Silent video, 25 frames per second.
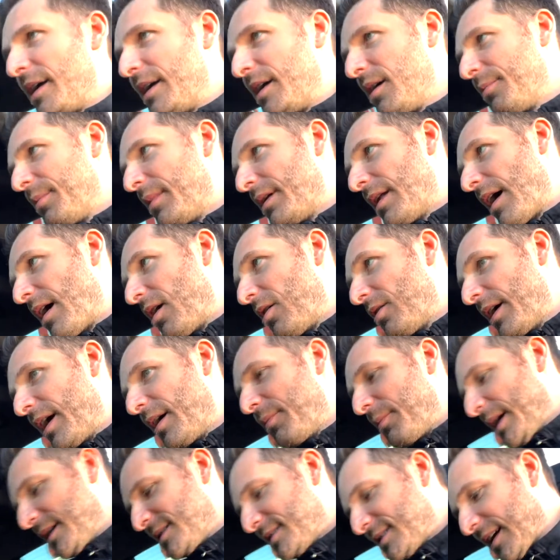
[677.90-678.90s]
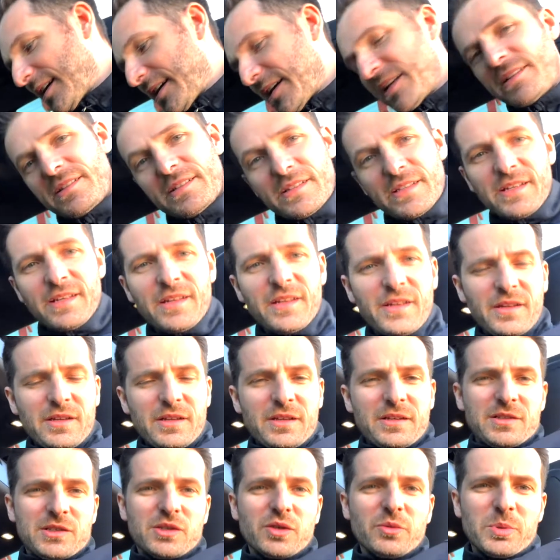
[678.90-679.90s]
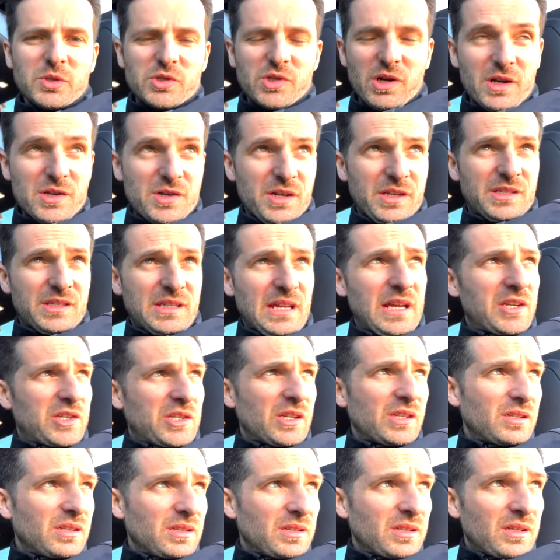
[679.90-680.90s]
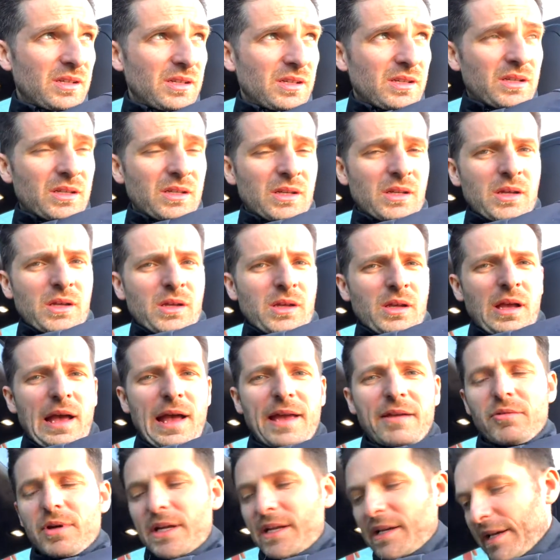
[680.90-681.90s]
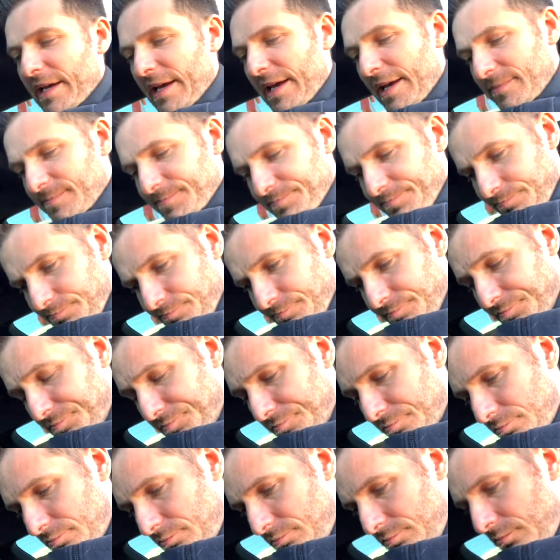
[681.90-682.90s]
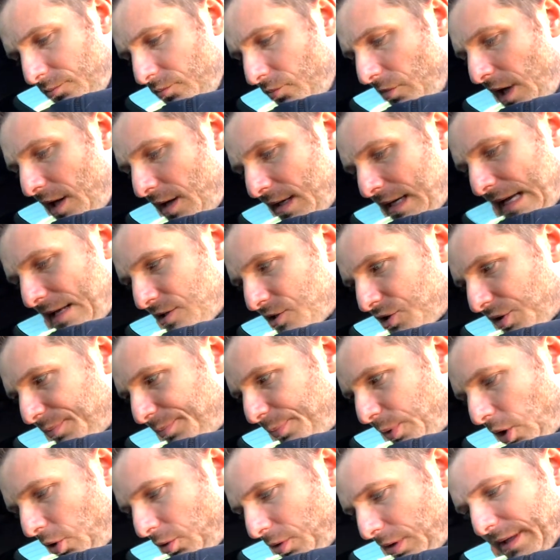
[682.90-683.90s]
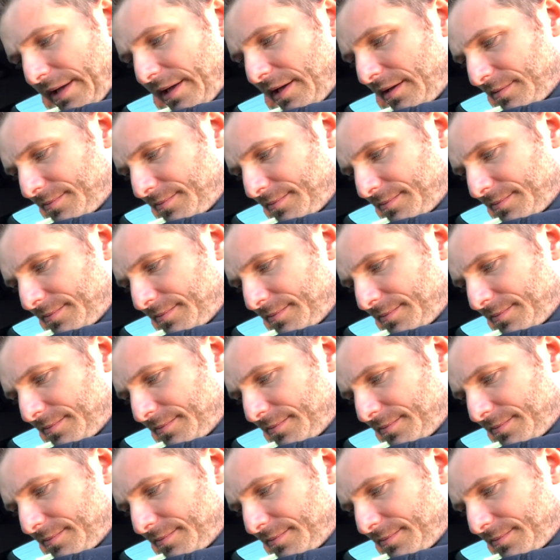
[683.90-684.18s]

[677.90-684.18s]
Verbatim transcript: am now at my second supercharging station. I went ahead and got Chipotle,